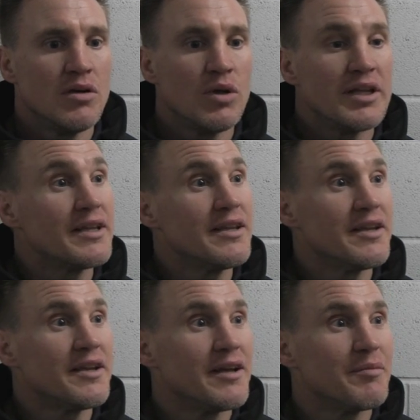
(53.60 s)
Well, it didn't,
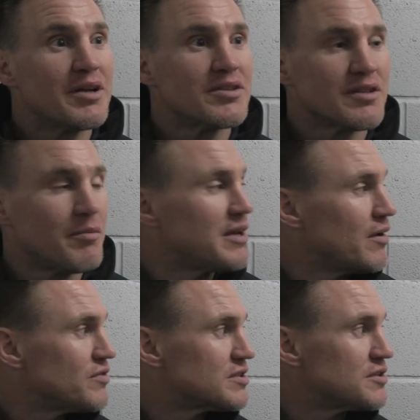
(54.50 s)
did it? Because I mean,
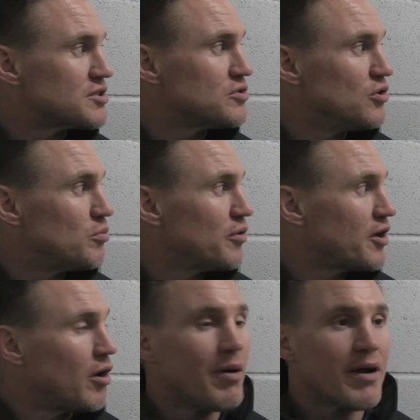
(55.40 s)
obviously they scored, but
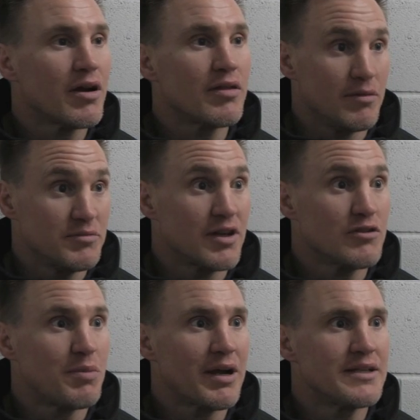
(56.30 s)
they got
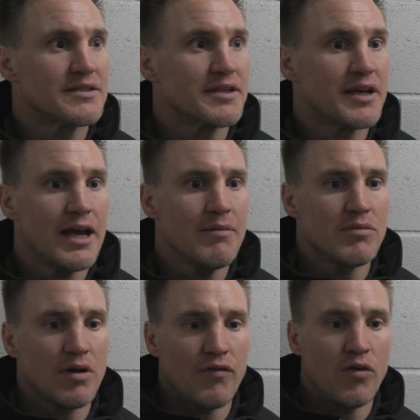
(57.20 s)
themselves back into the game.
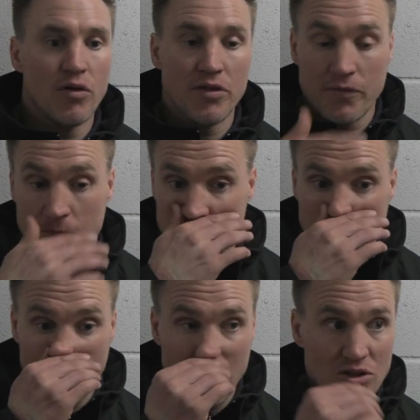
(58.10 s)
I thought, you
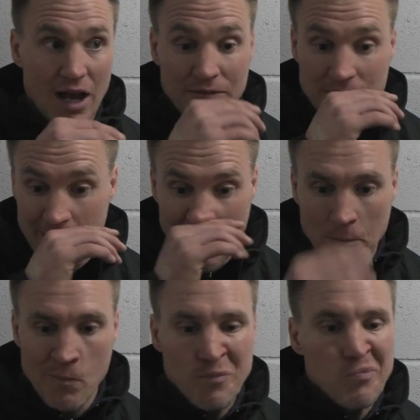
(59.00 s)
know, after
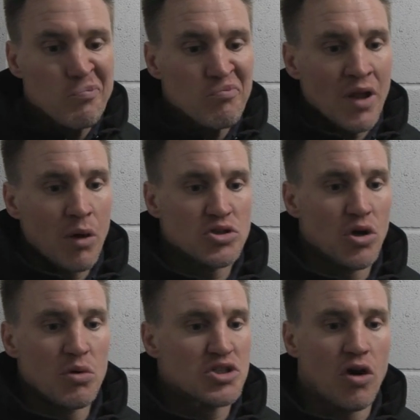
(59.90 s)
that, I was always